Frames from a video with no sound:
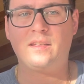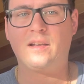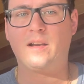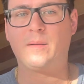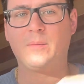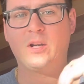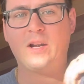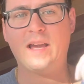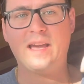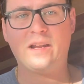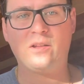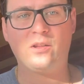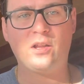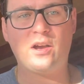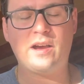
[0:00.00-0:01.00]
um, you're at
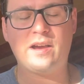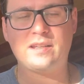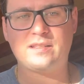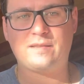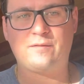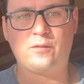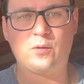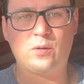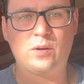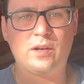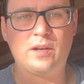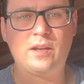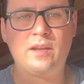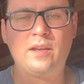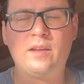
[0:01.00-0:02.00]
a loss
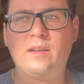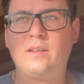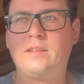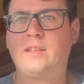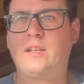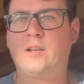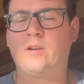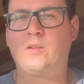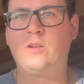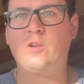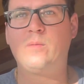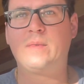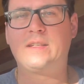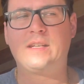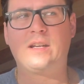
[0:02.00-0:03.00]
for, you know,
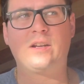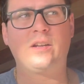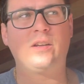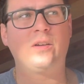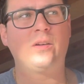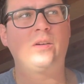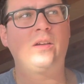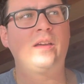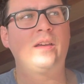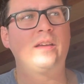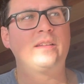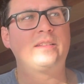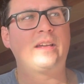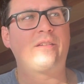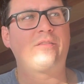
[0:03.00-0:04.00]
new material,
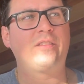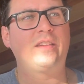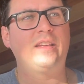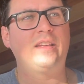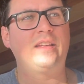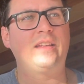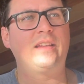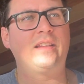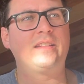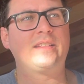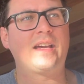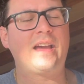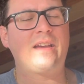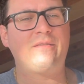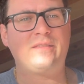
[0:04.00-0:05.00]
definitely
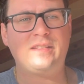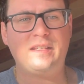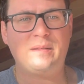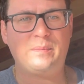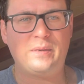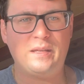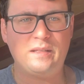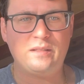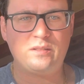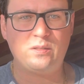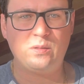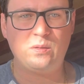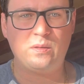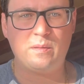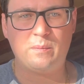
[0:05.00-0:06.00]
dive deep
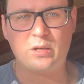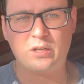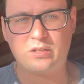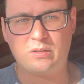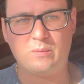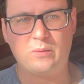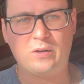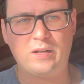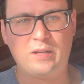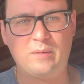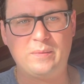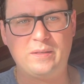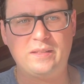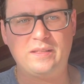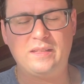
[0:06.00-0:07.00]
into the mushroom
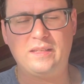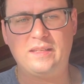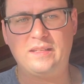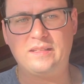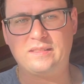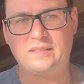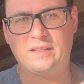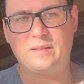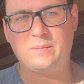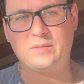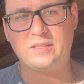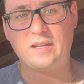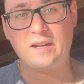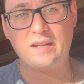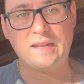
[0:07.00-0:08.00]
realm. It, it is um,
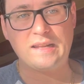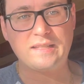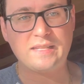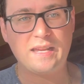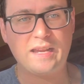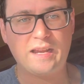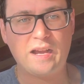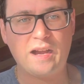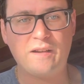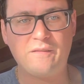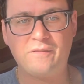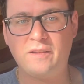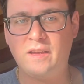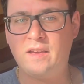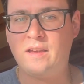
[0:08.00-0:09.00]
starting to take
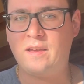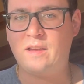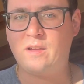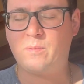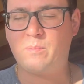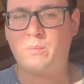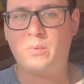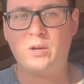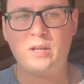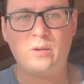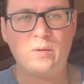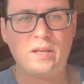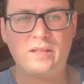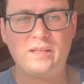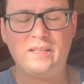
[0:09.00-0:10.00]
off pretty
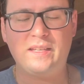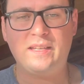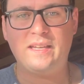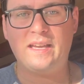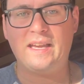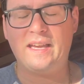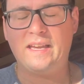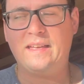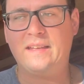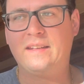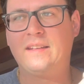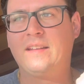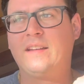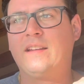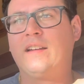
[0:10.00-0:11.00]
quickly,
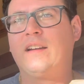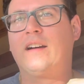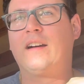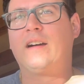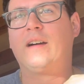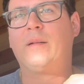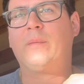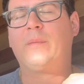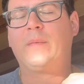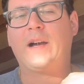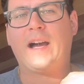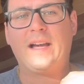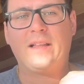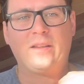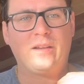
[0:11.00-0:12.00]
and um,
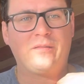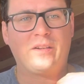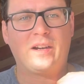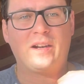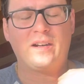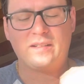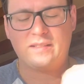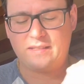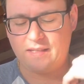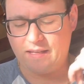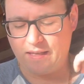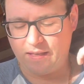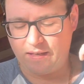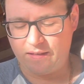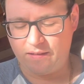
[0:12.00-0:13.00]
I love art,
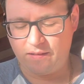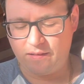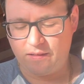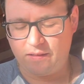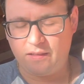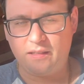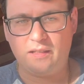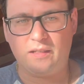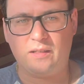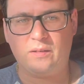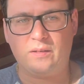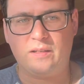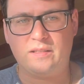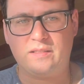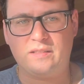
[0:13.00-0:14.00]
and you
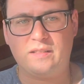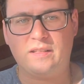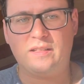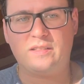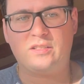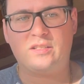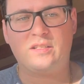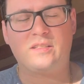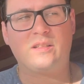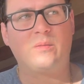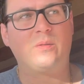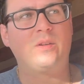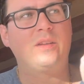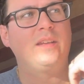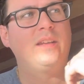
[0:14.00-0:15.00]
know, it's it's just a
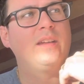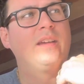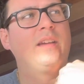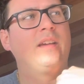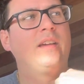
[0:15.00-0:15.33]
really